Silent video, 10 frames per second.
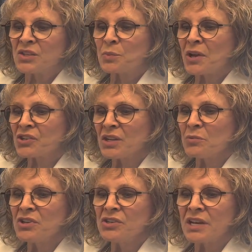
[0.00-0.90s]

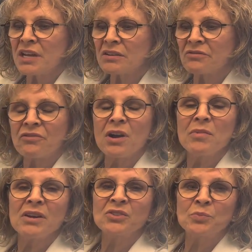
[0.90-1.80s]
especially when you take it
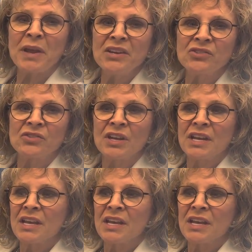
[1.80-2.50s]
from a space